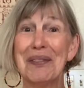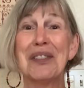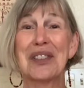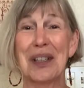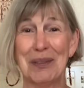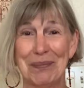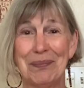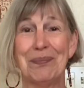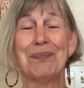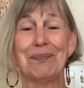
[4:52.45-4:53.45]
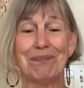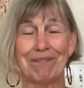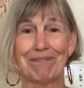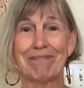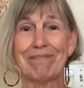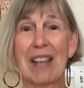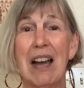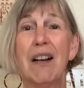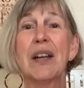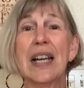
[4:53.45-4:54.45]
So,
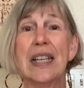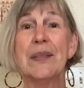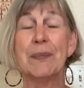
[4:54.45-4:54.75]
okay,